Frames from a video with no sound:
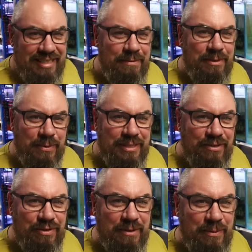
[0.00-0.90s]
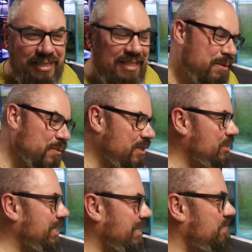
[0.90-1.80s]
because they were the ones I really wanted. I've been wanting
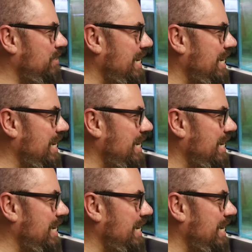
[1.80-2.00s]
shellies for